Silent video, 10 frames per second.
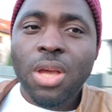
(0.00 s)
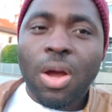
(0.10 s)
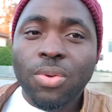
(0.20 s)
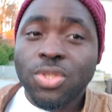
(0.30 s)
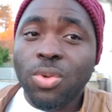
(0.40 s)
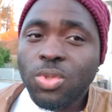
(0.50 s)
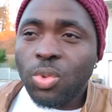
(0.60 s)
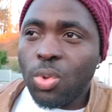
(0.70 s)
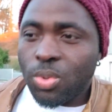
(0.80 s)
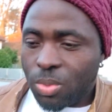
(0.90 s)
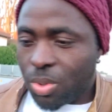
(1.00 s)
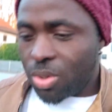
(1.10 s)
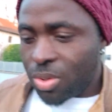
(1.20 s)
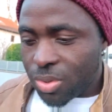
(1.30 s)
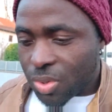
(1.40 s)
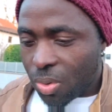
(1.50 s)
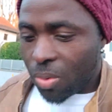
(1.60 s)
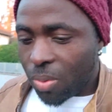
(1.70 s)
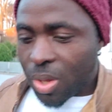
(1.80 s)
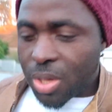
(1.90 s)
I was good to go.
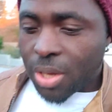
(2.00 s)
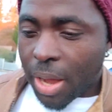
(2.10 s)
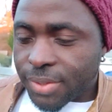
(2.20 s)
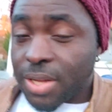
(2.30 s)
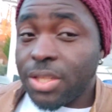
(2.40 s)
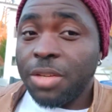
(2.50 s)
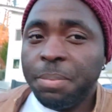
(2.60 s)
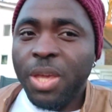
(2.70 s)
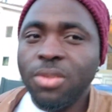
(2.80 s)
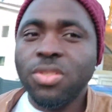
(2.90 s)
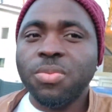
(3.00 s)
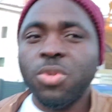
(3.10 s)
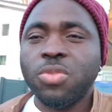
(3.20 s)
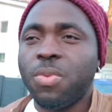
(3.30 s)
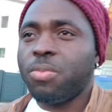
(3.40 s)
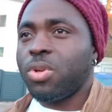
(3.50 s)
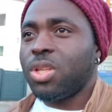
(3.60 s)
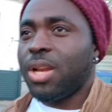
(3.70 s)
So I started paying small money,